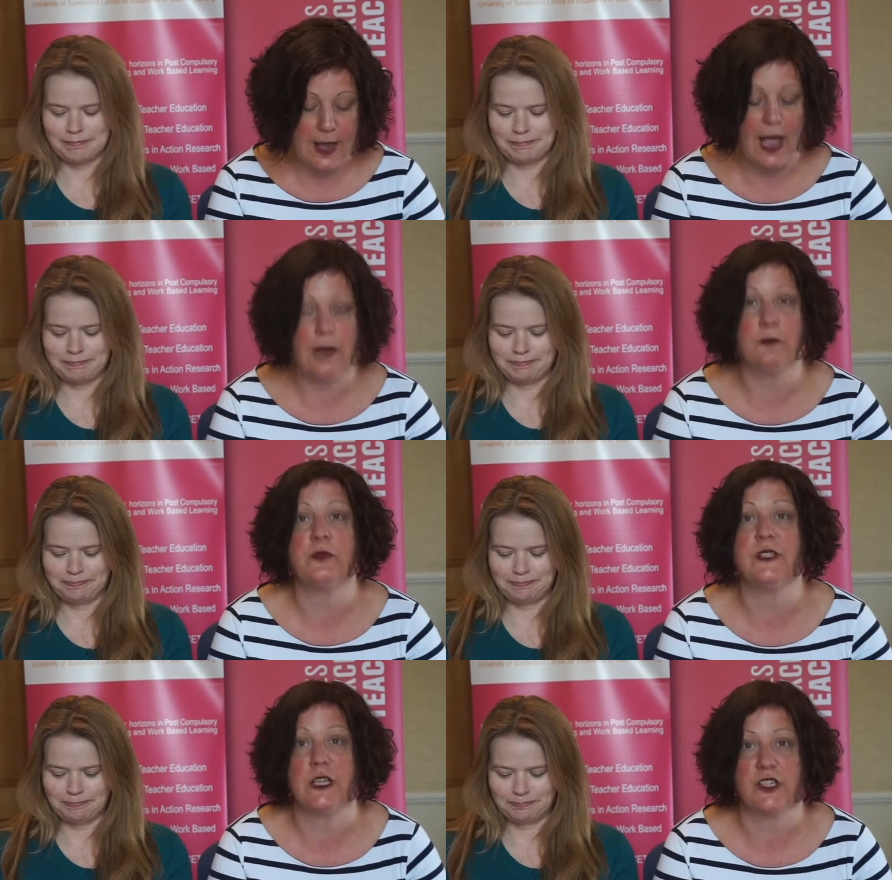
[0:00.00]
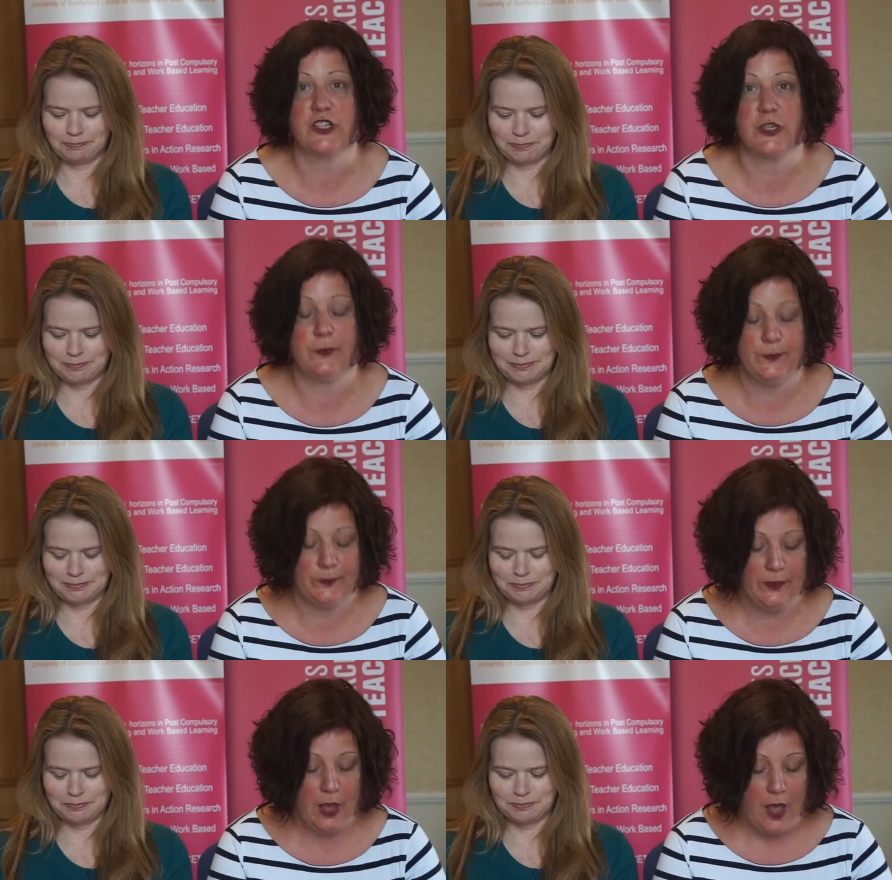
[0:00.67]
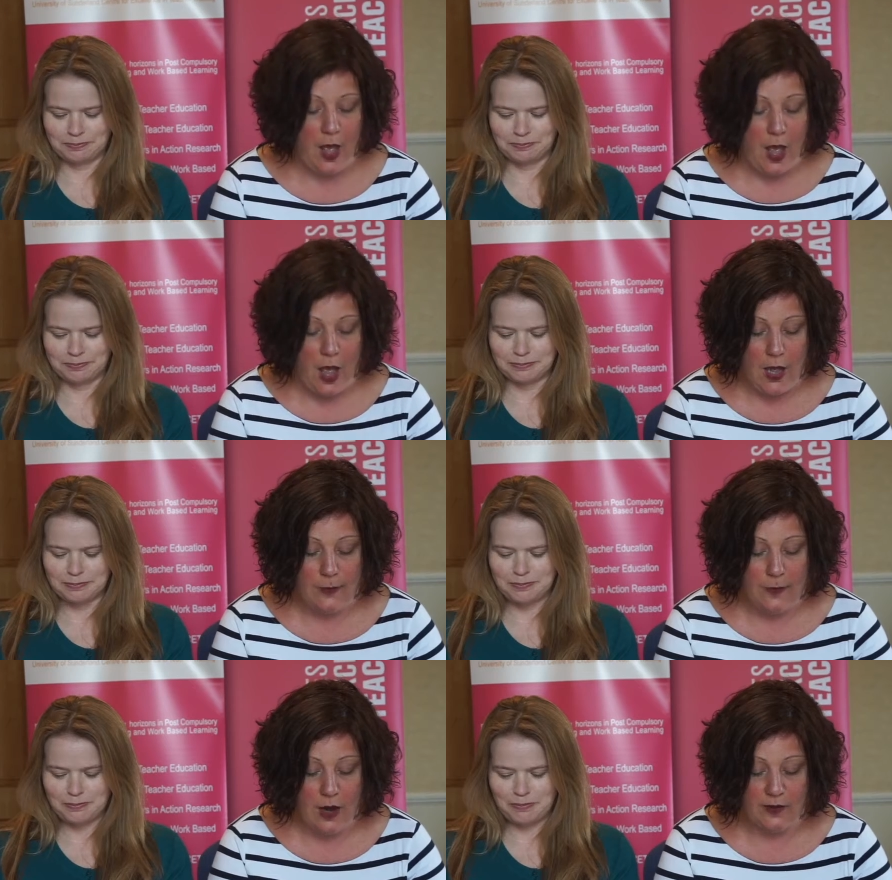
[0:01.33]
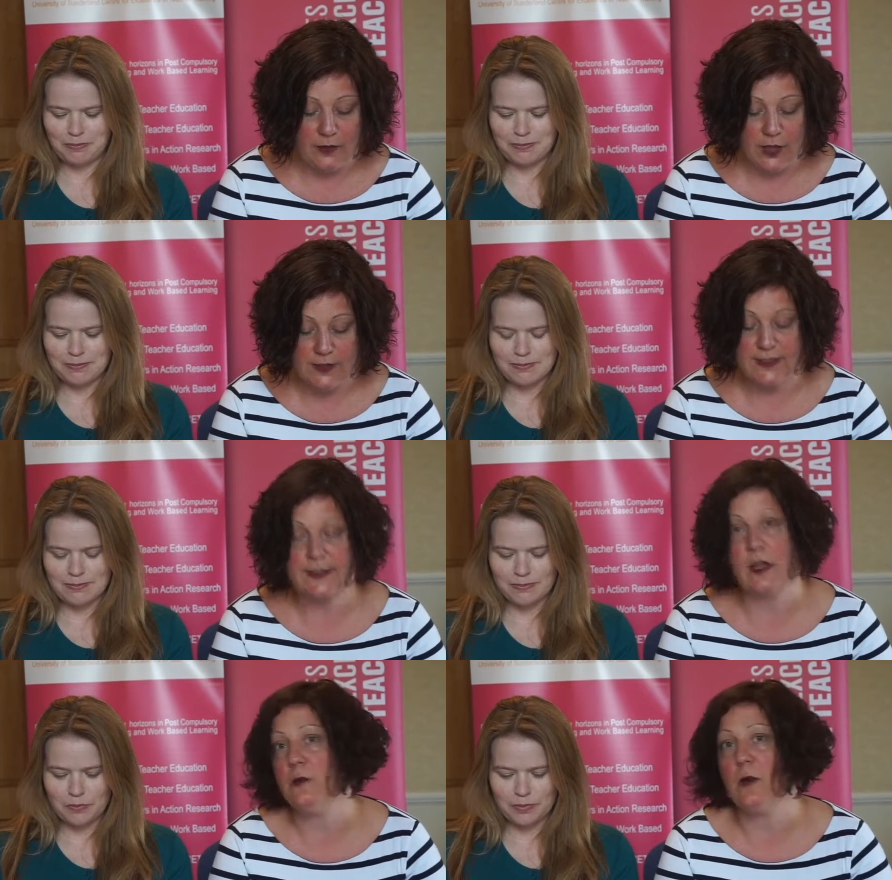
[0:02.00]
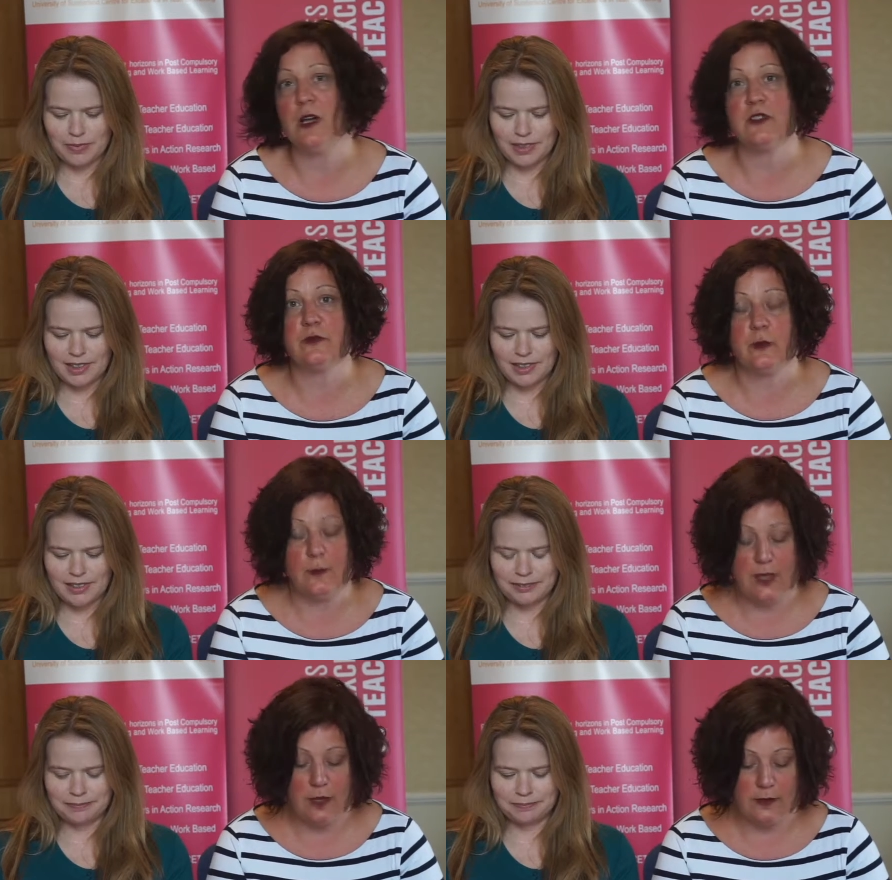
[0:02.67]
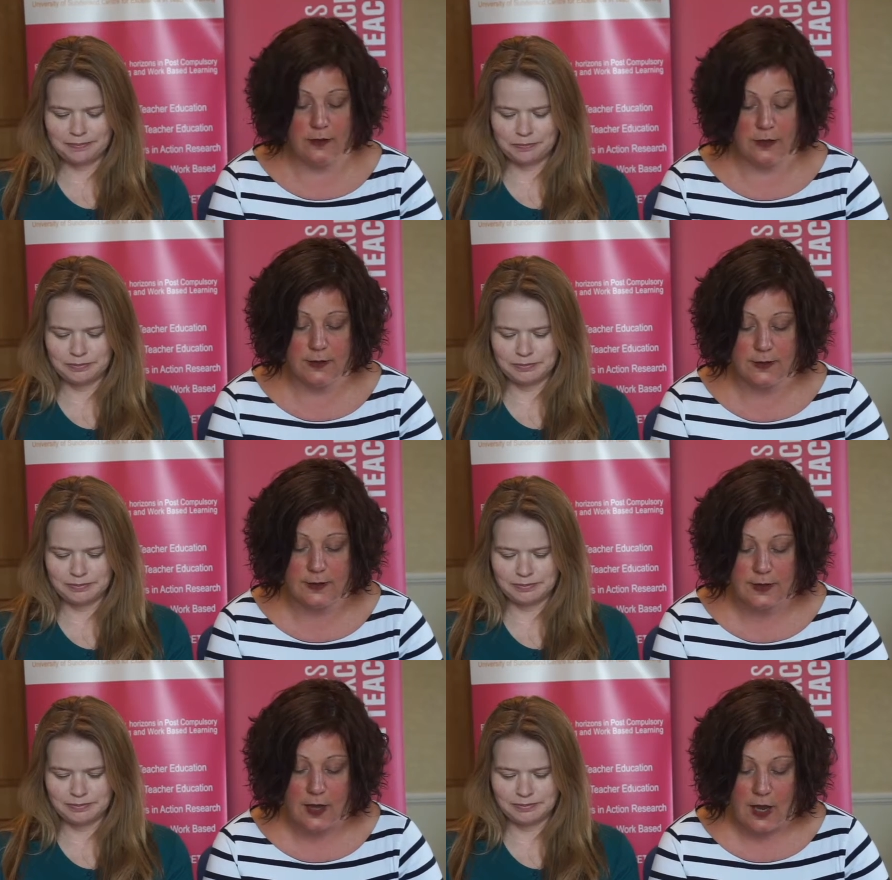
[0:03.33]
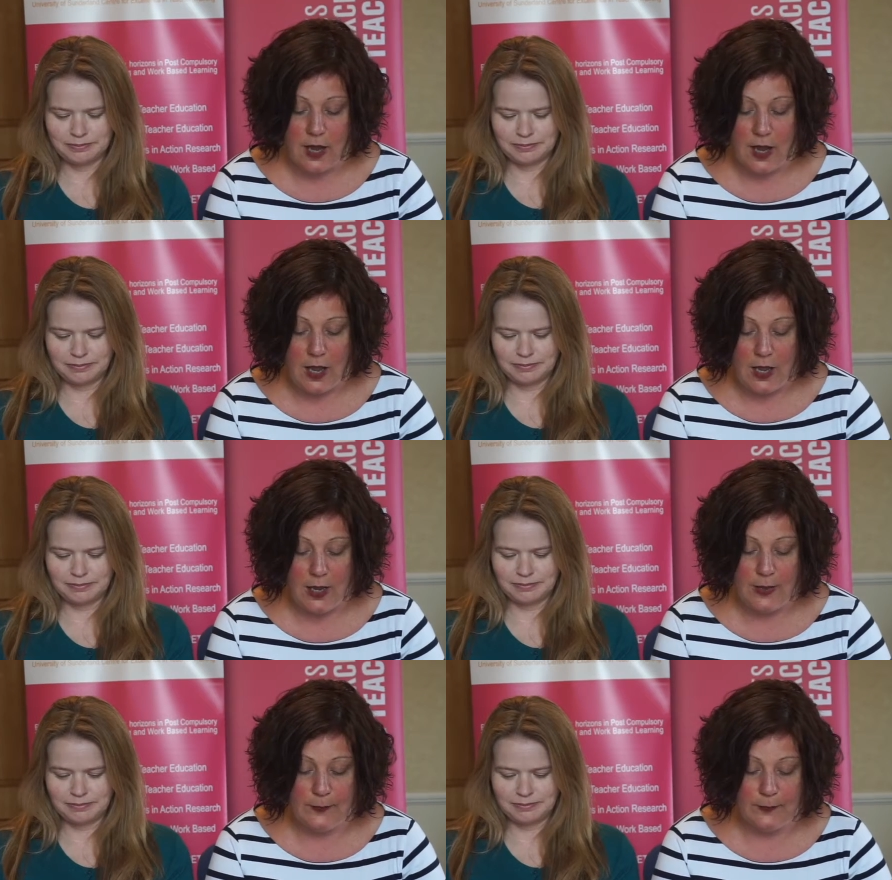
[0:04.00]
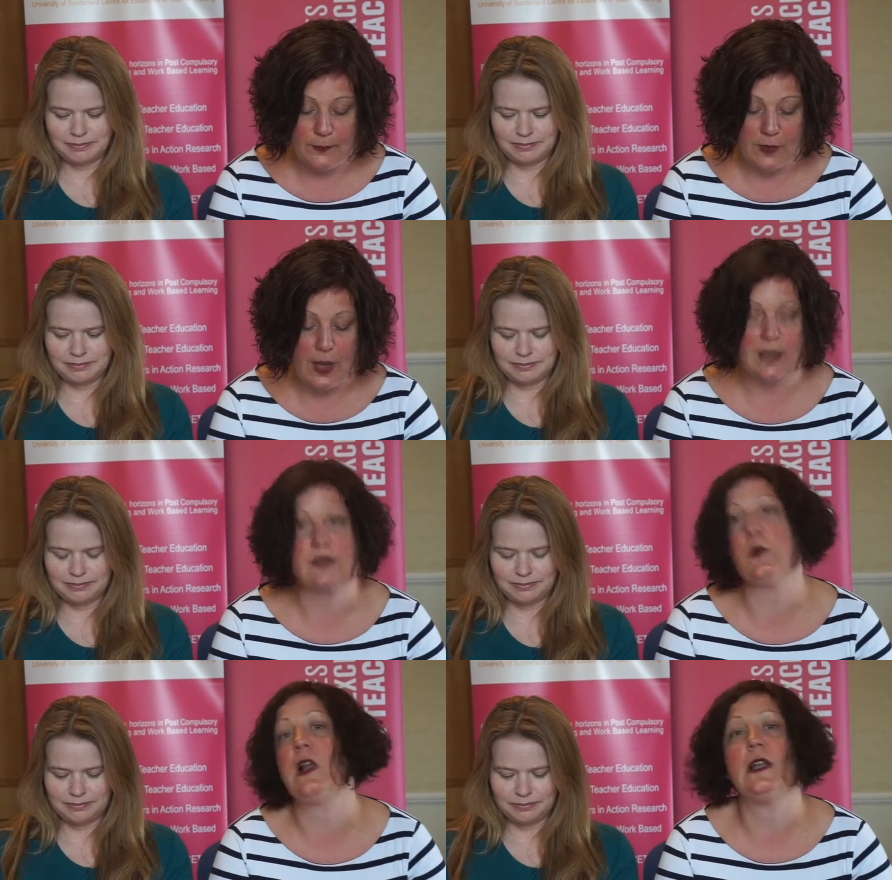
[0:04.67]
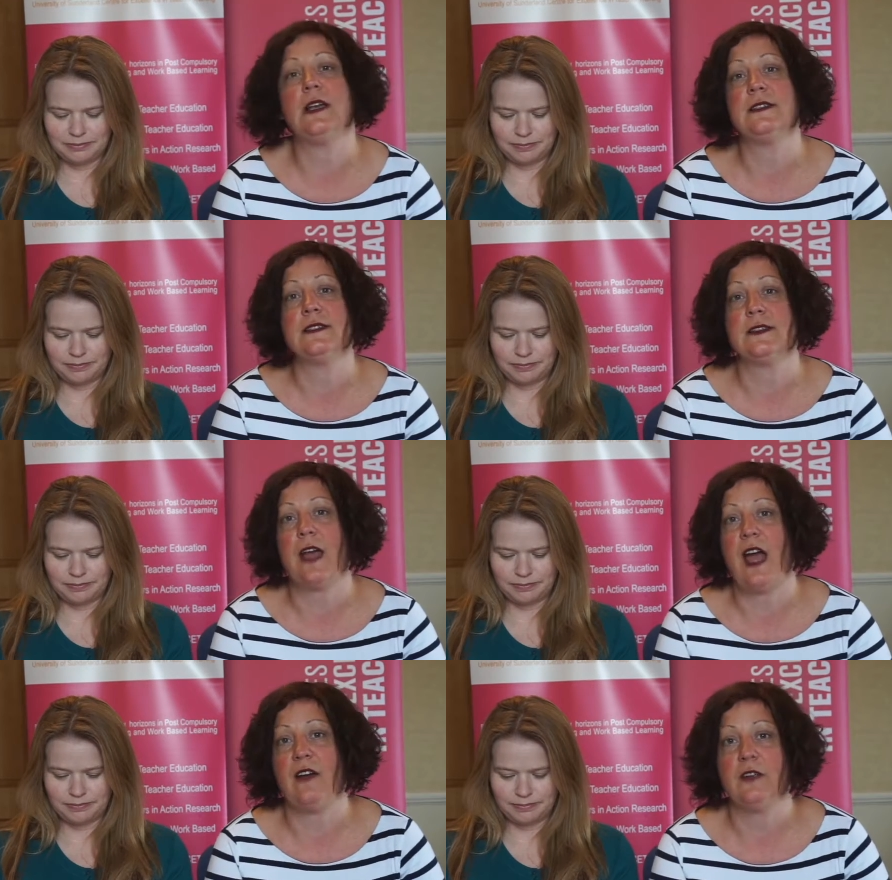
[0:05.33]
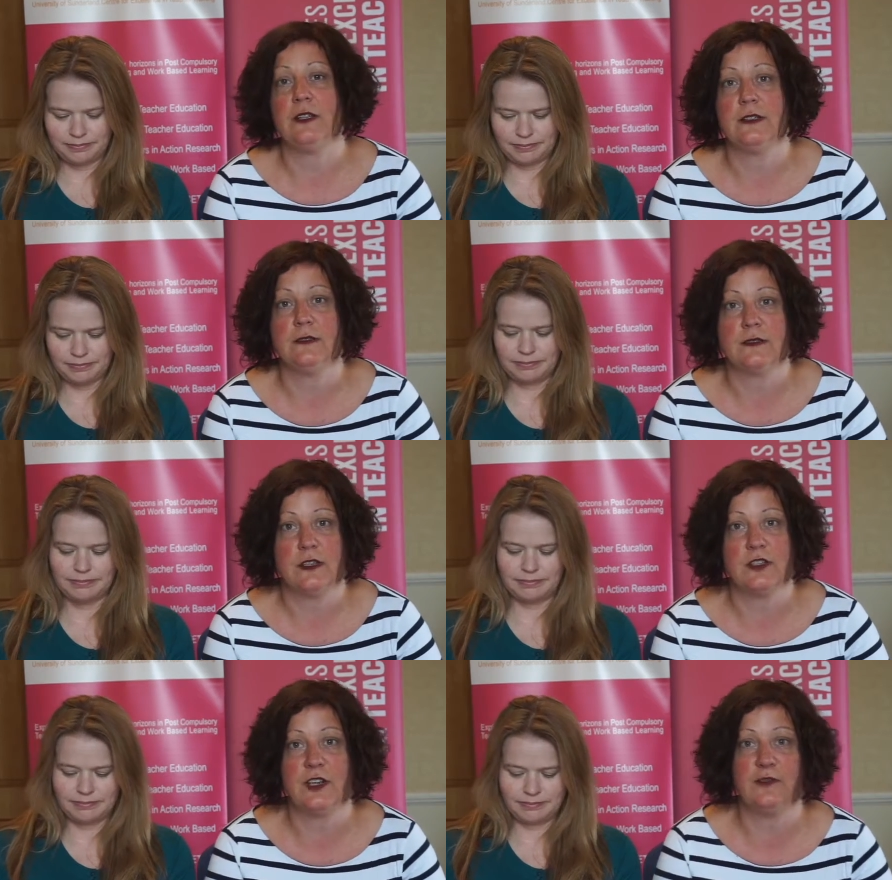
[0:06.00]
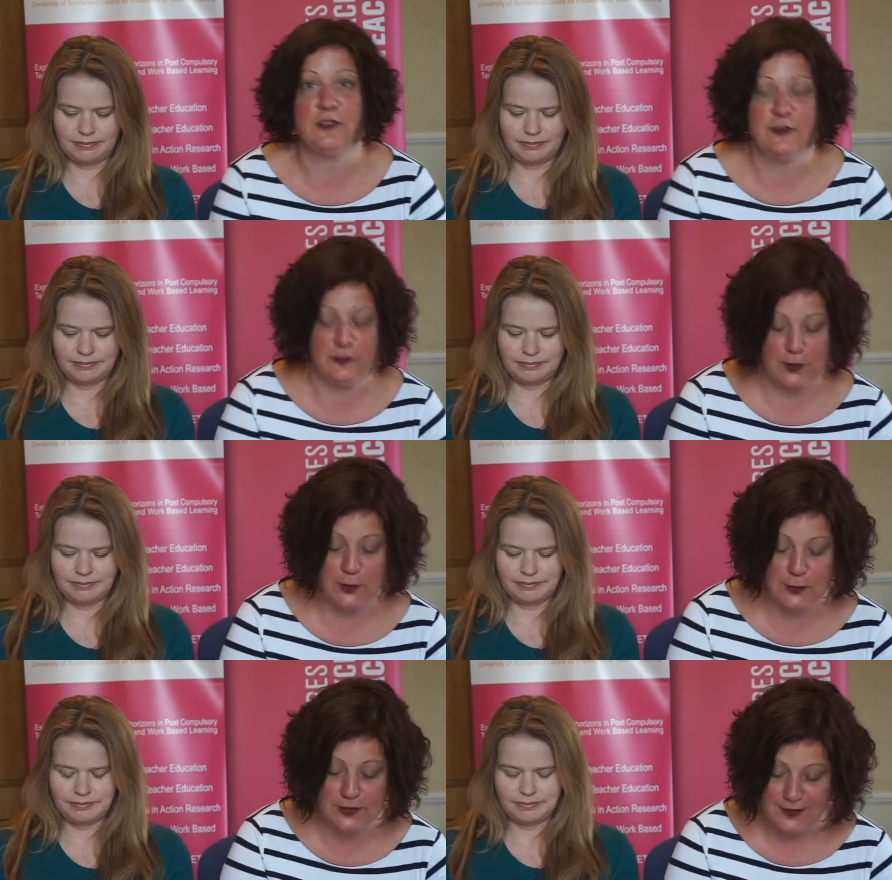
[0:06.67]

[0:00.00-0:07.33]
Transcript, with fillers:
Speaker 1: and production. Um, I've learnt so much from the others, um, as well as having such lovely food.